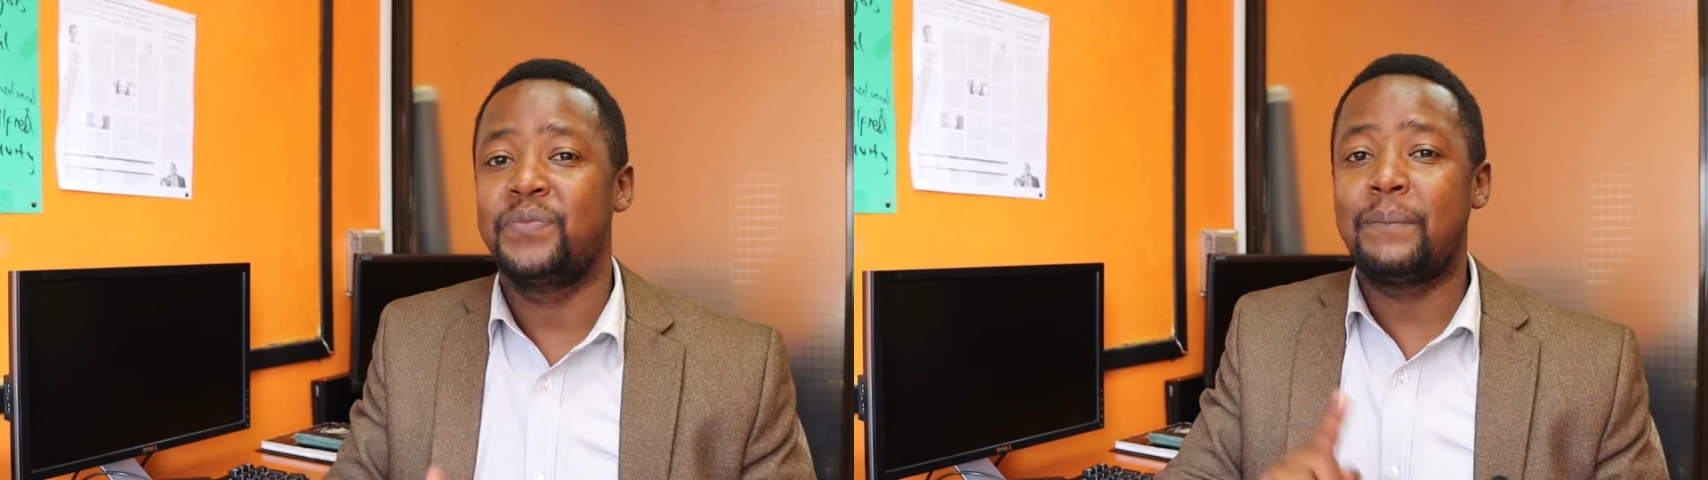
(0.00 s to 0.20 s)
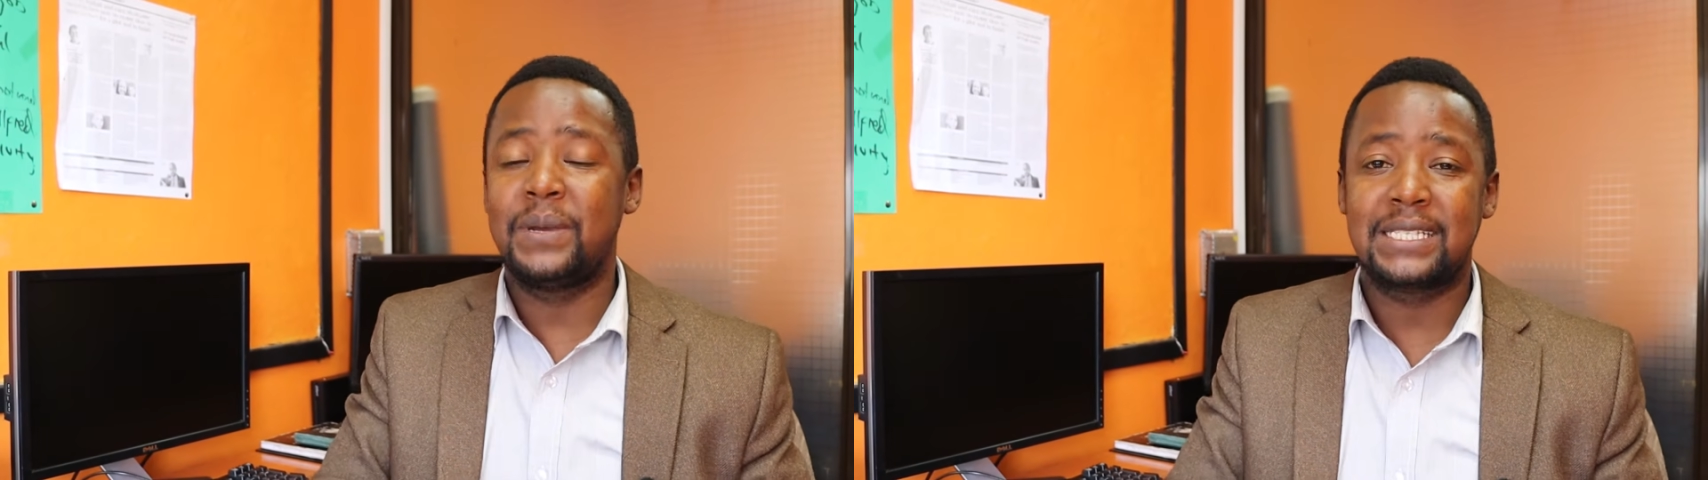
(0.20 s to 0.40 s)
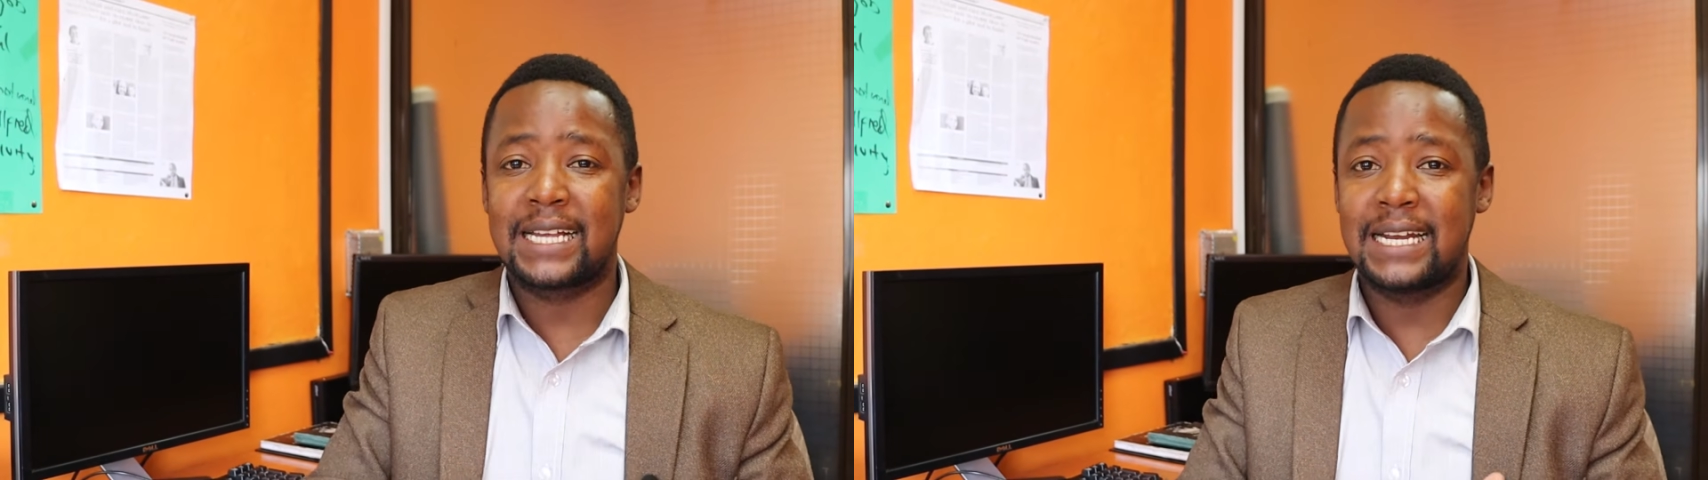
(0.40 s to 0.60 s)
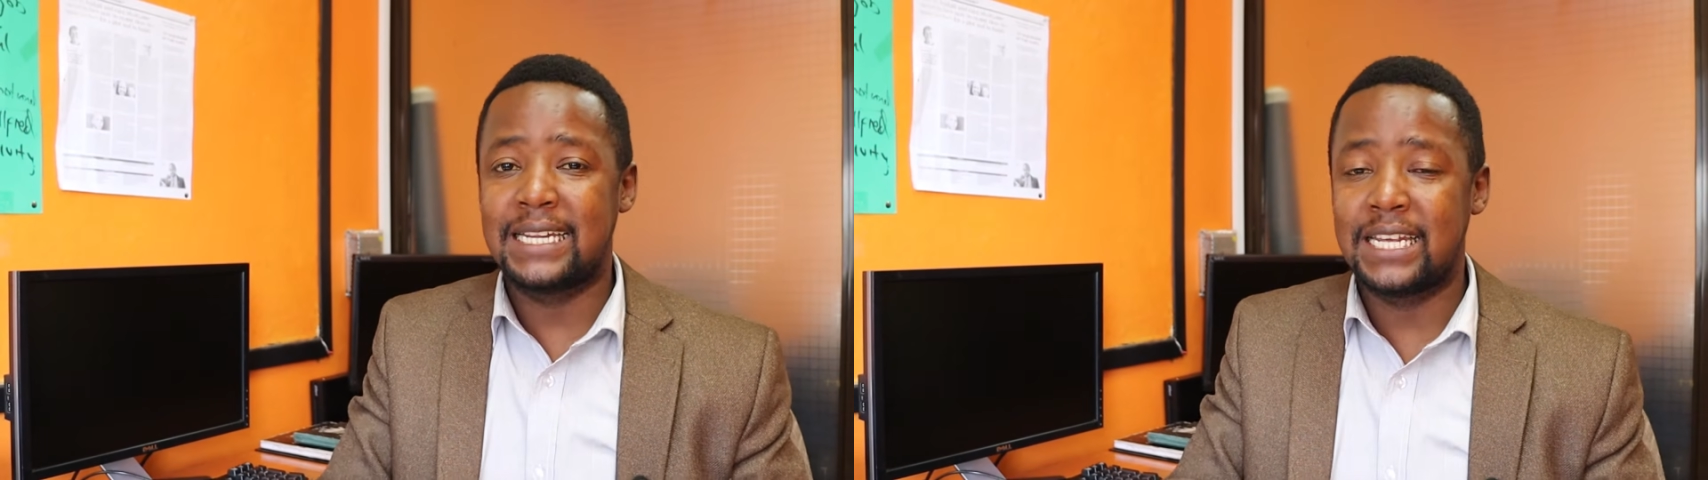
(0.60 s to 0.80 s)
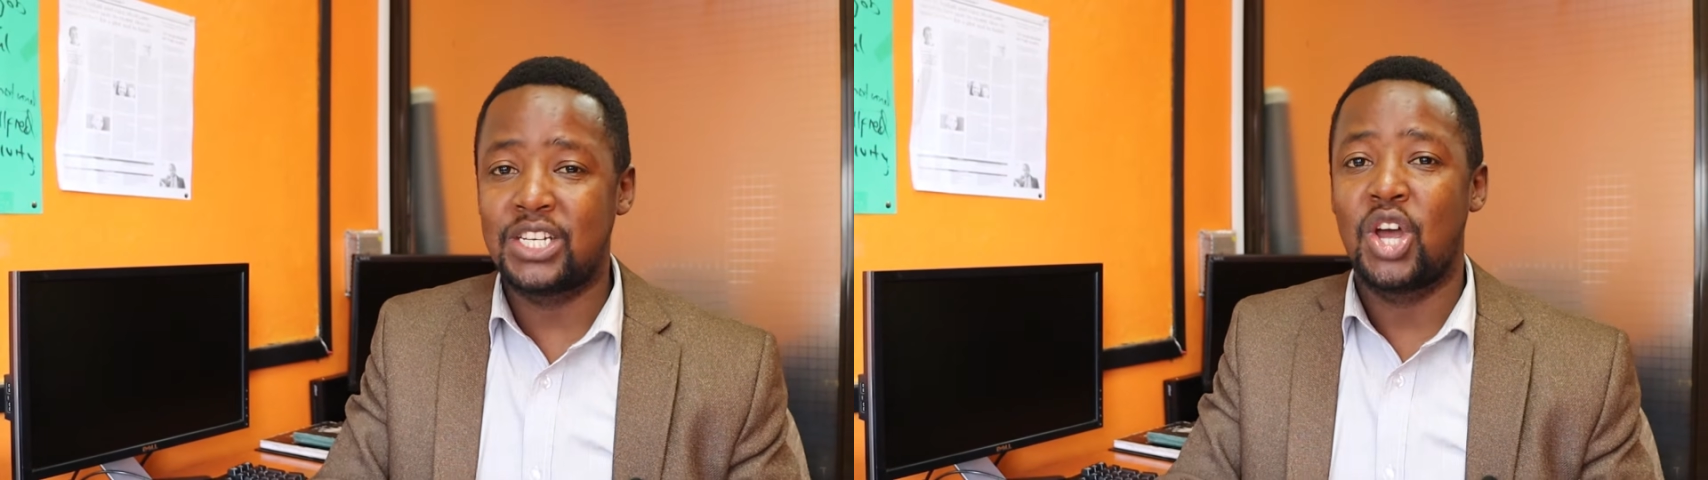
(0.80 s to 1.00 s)
the best
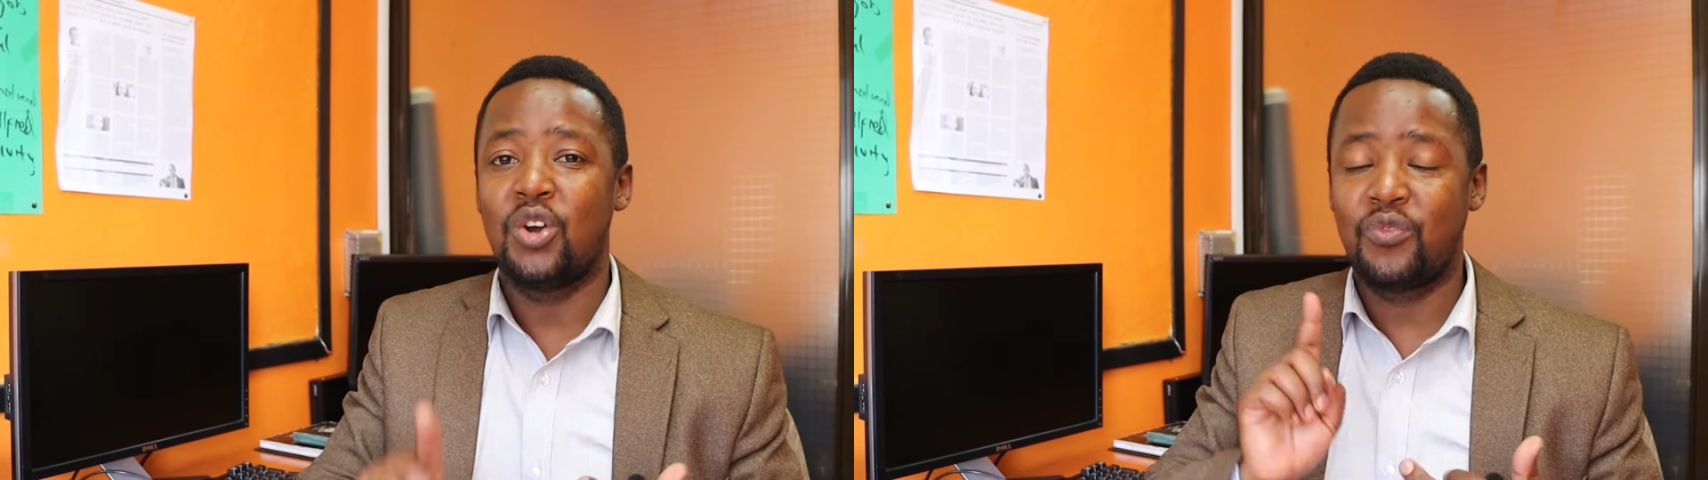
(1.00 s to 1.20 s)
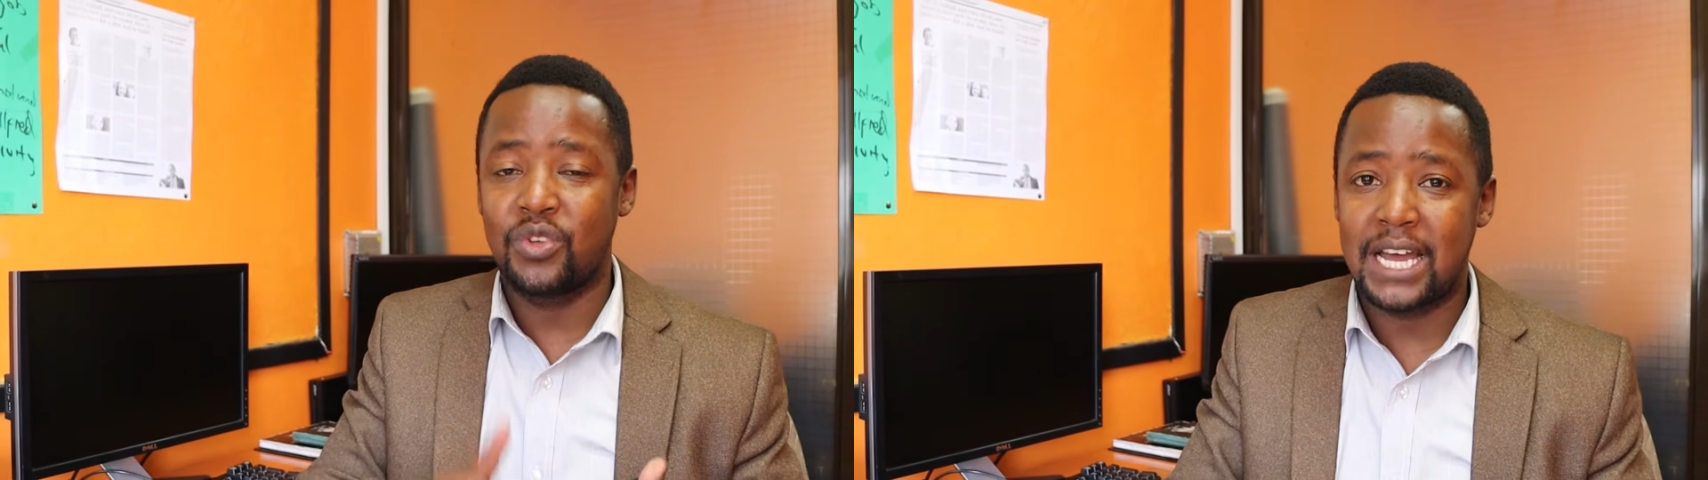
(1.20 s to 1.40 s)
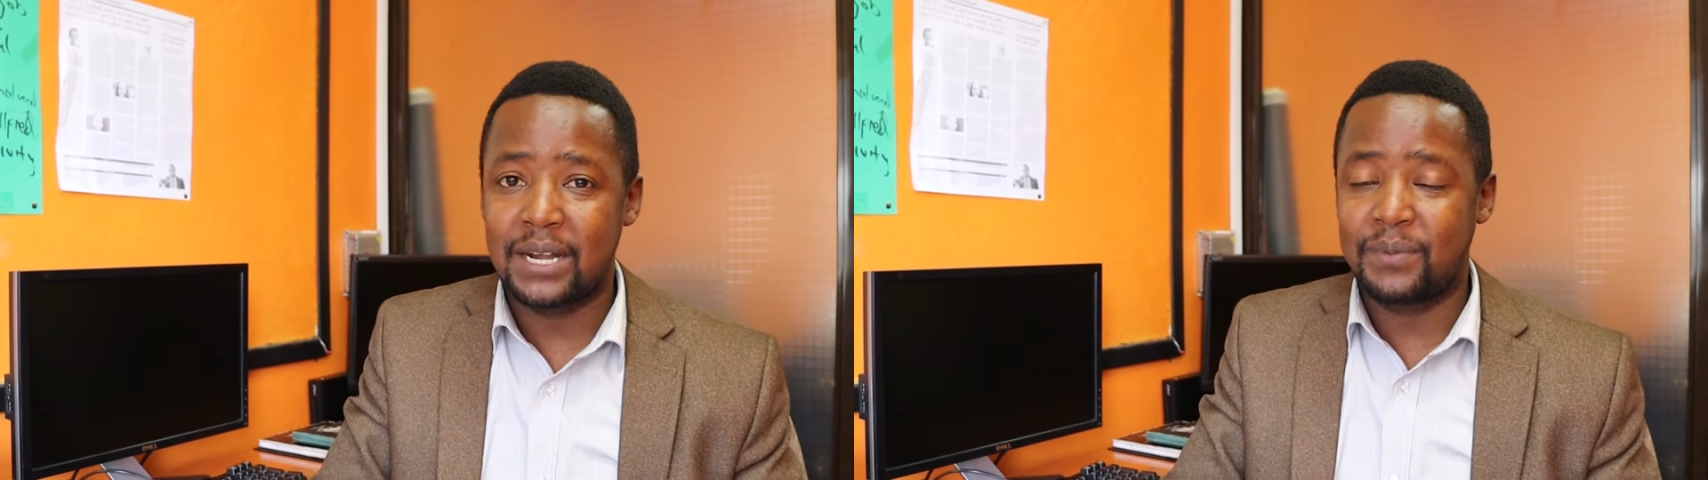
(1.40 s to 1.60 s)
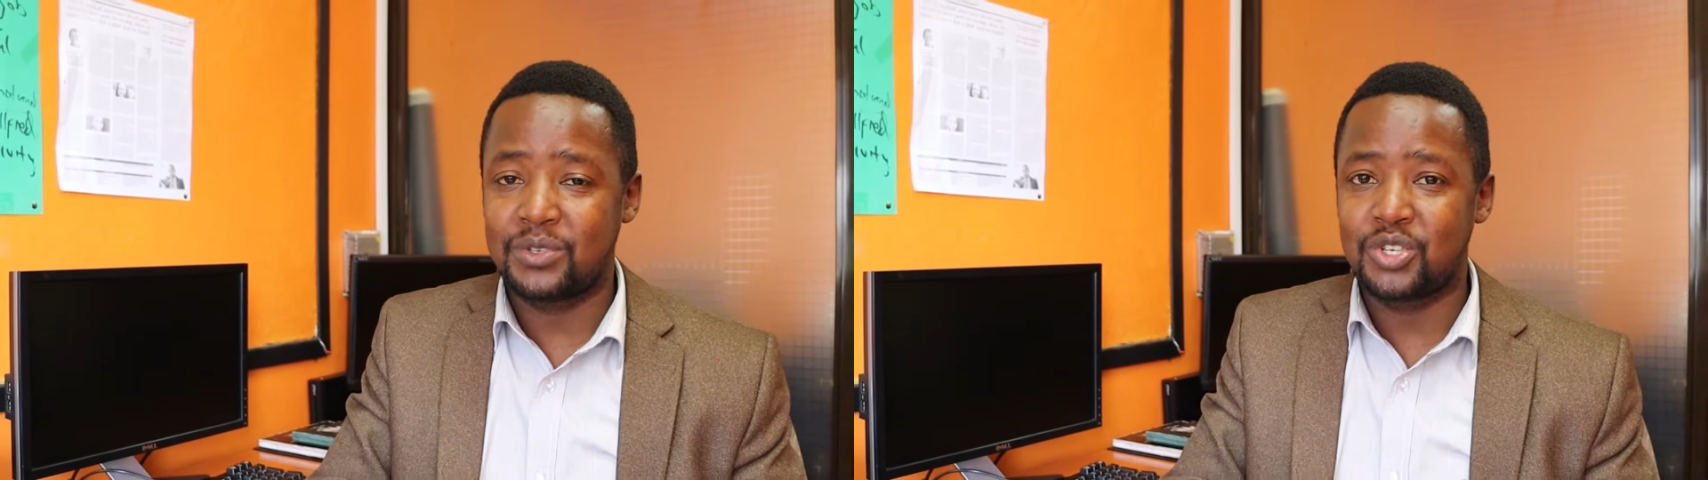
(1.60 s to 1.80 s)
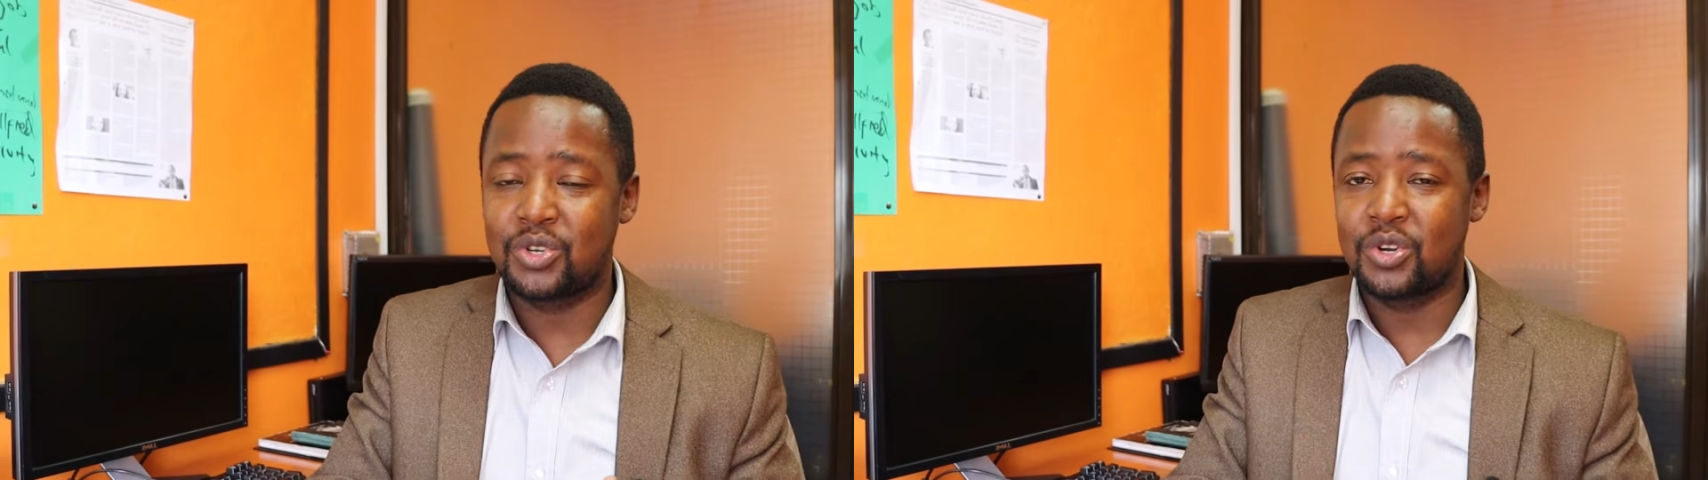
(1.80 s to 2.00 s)
candidate for that
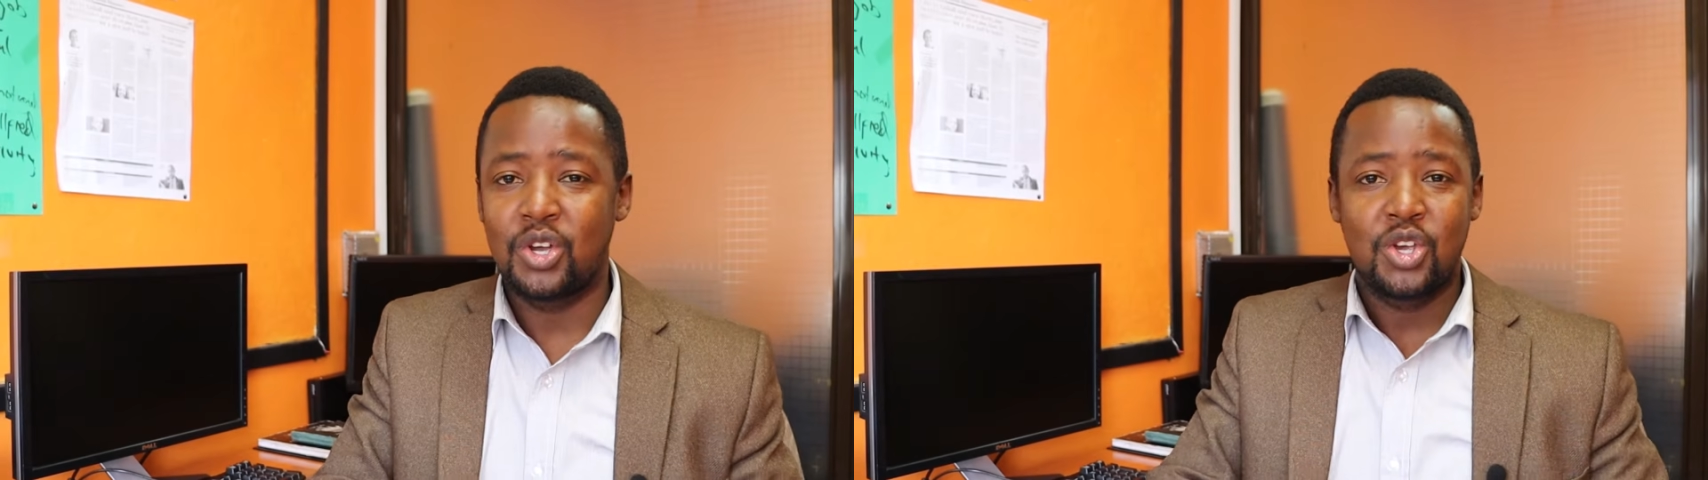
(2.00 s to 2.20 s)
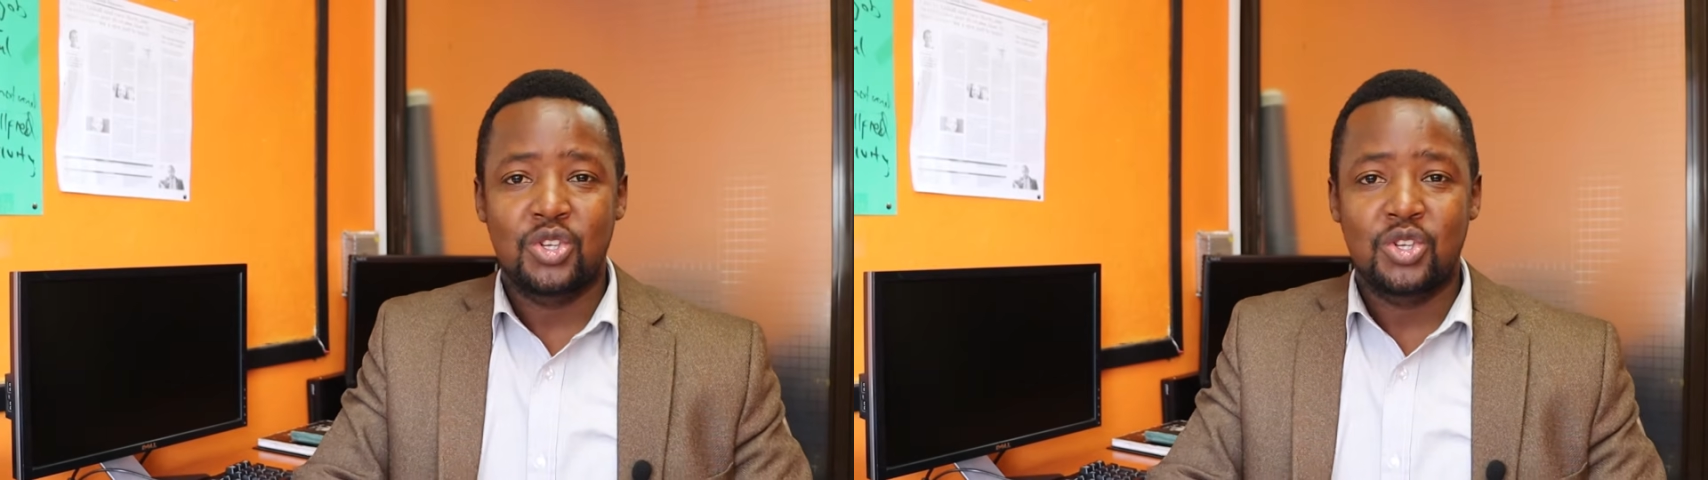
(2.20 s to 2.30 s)
position.